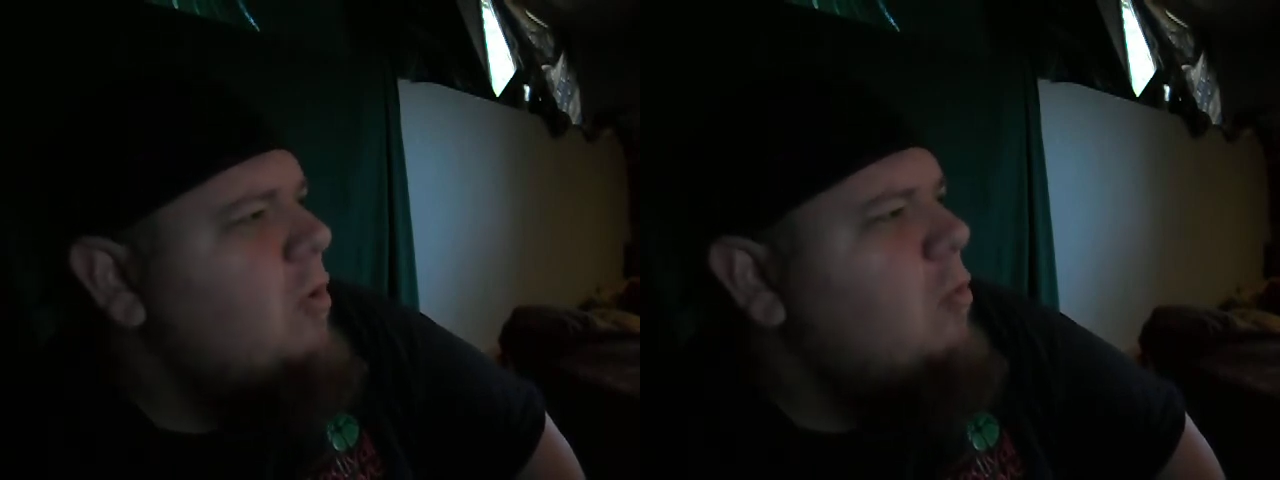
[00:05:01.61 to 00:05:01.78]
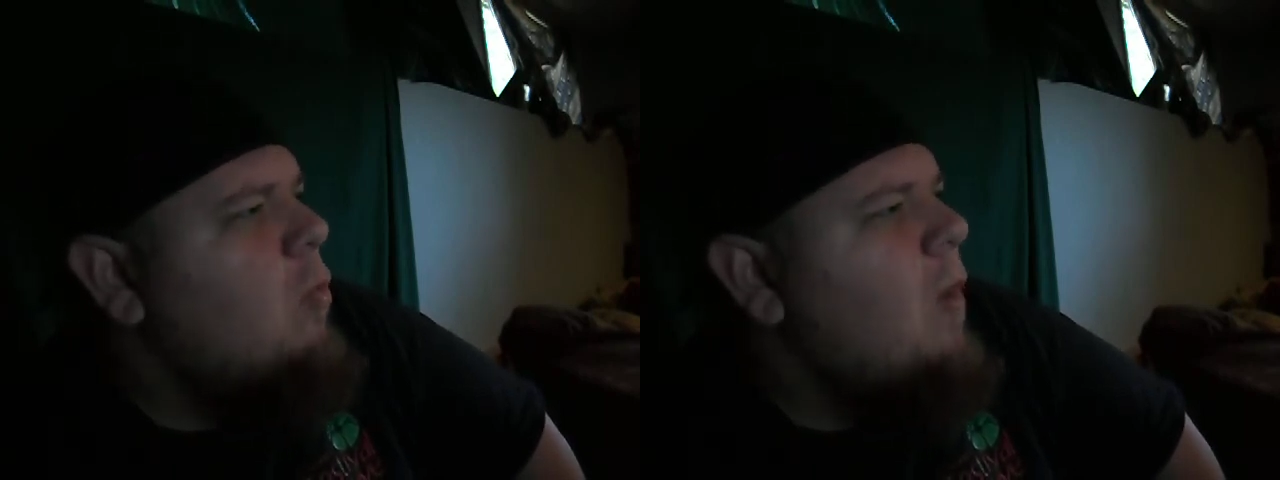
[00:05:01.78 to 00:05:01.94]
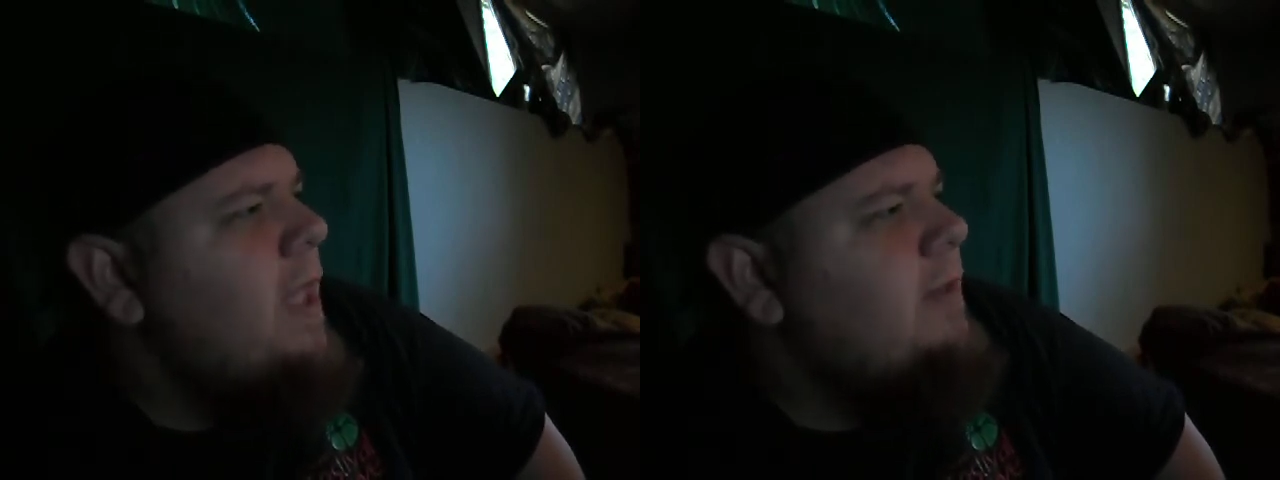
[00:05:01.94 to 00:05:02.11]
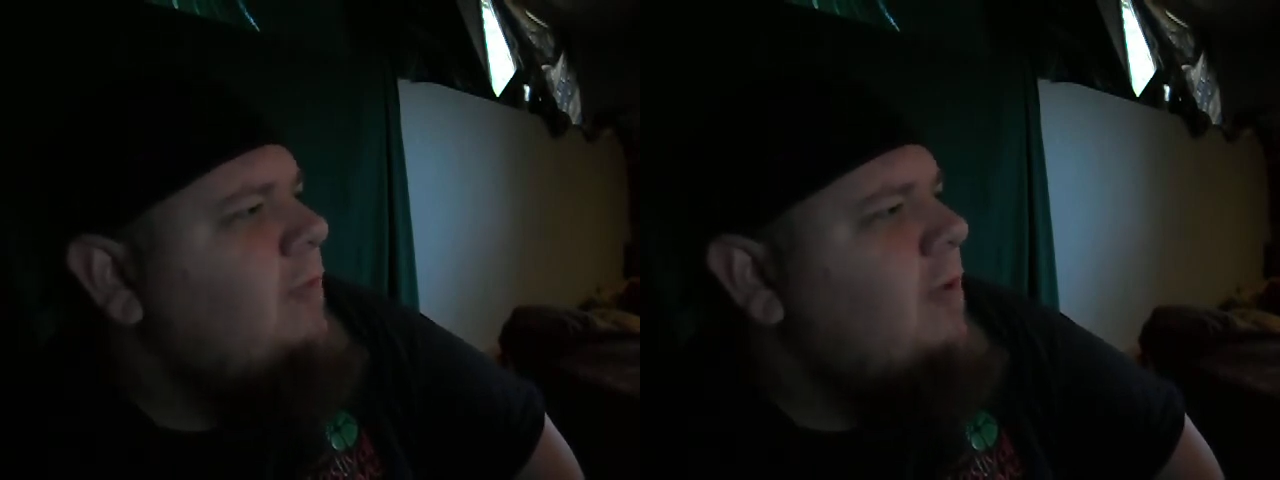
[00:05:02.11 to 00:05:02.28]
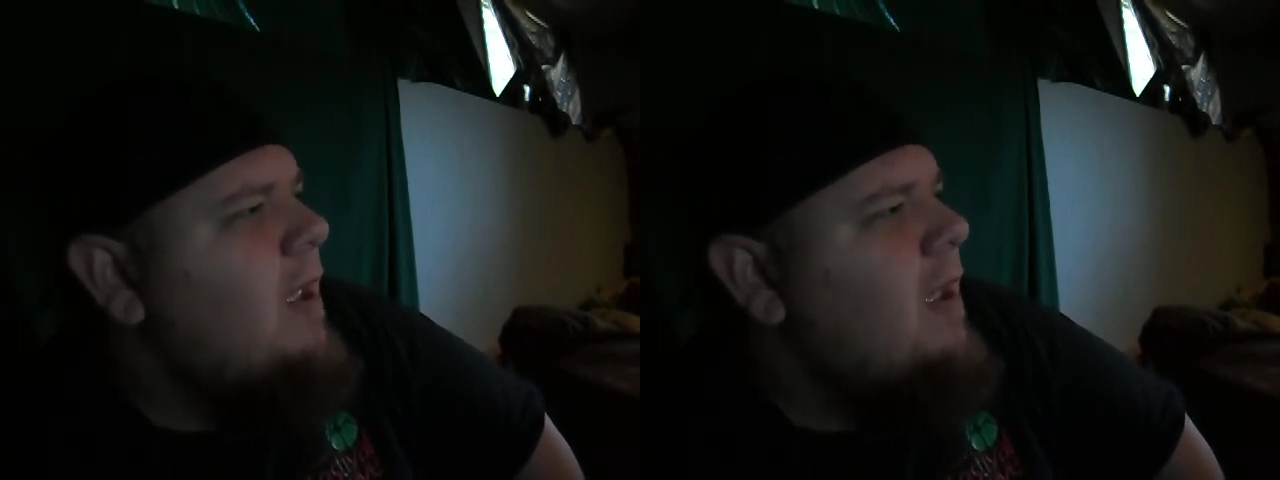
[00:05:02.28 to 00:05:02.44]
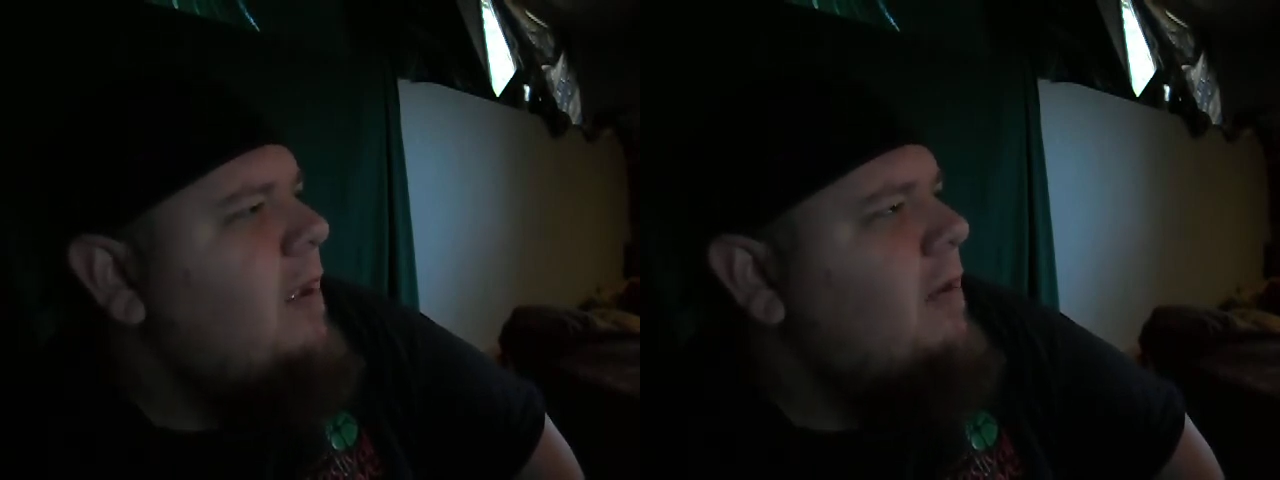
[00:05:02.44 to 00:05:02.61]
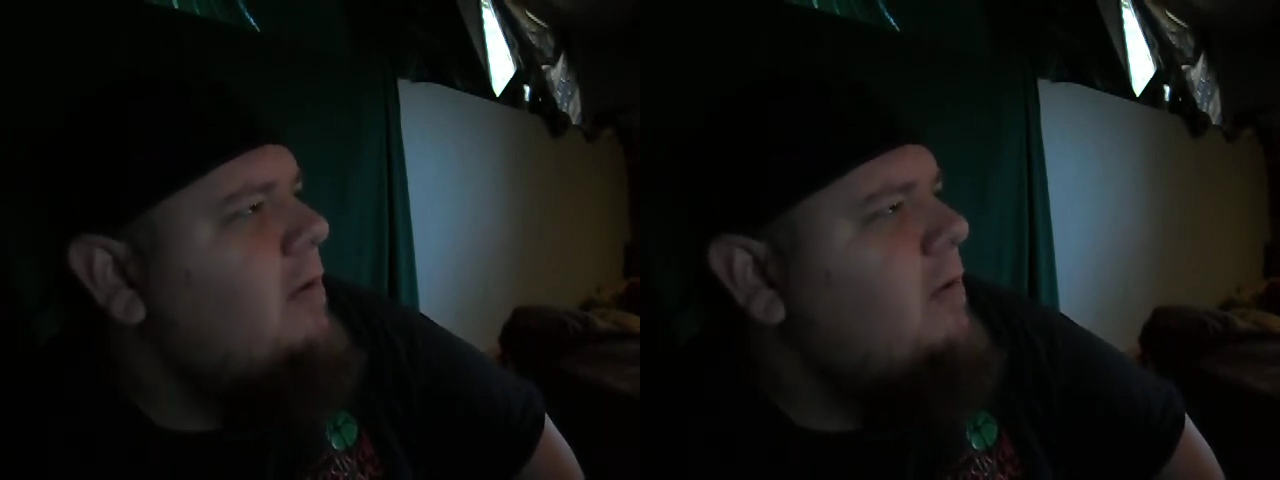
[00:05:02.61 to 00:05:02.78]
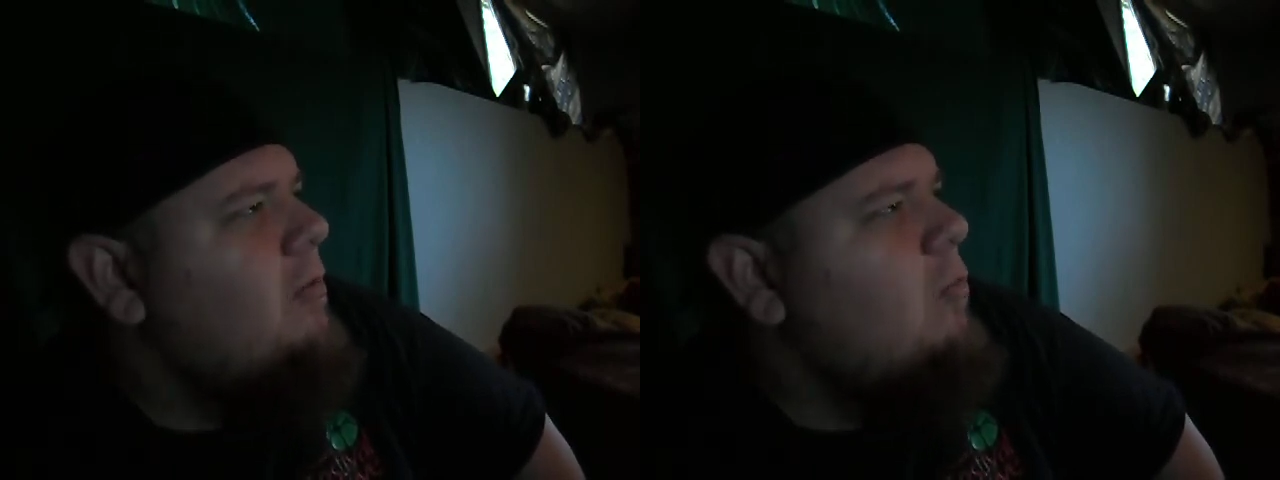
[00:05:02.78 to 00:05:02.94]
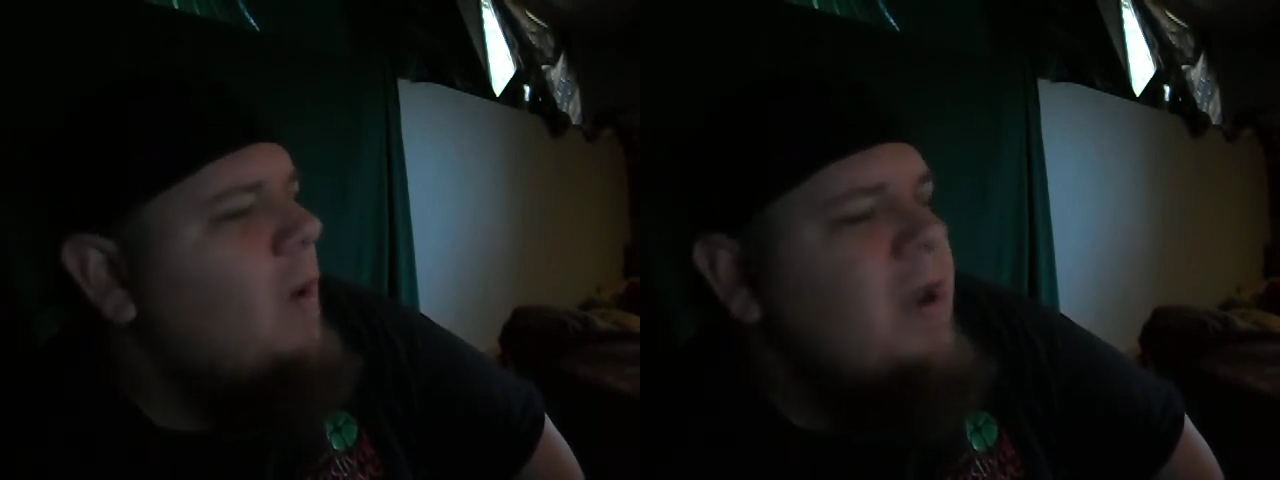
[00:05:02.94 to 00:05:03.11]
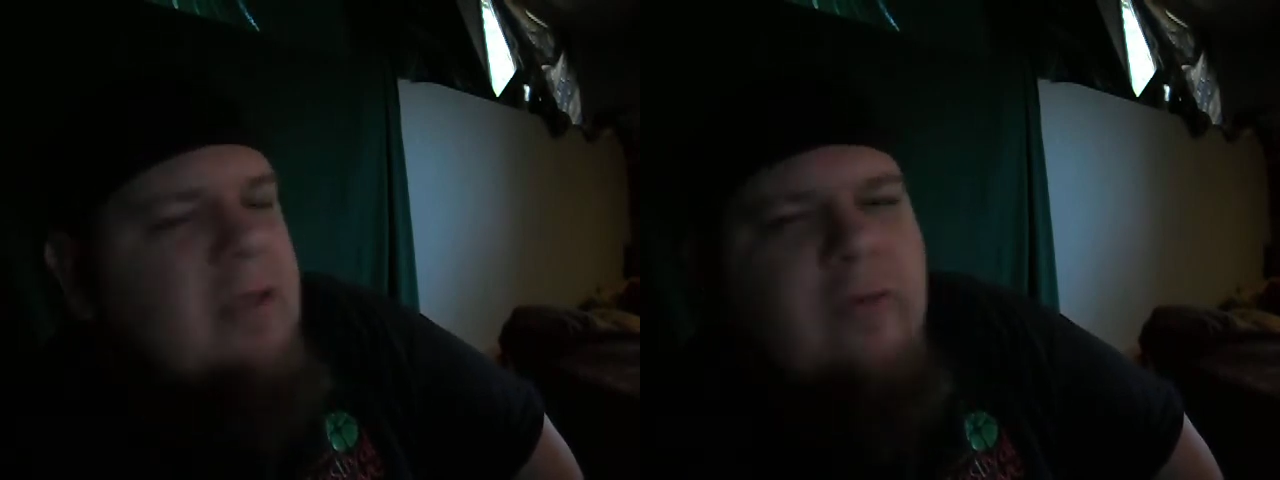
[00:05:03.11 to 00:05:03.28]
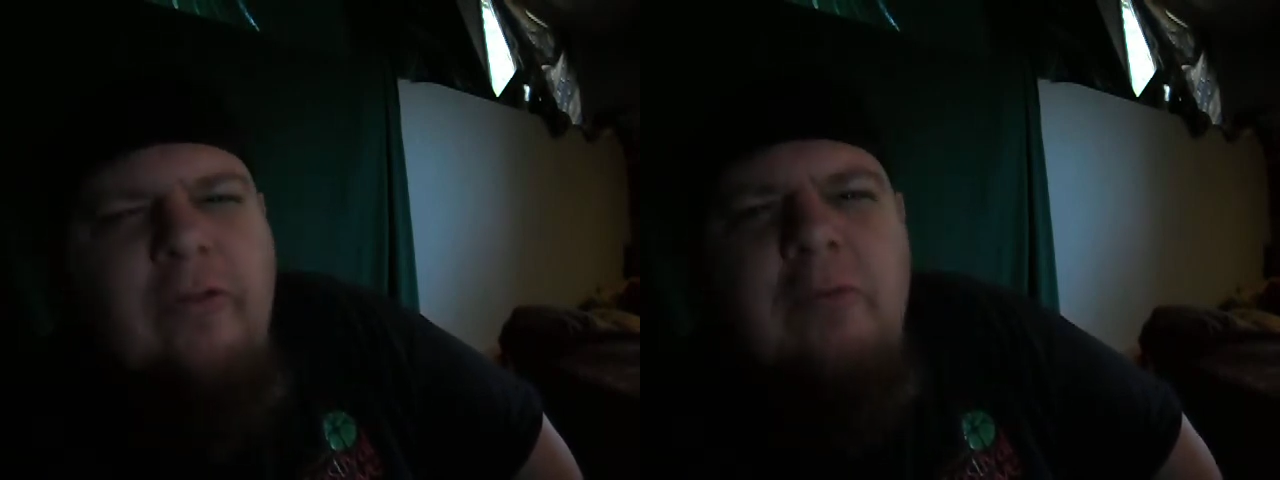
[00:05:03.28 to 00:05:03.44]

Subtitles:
what is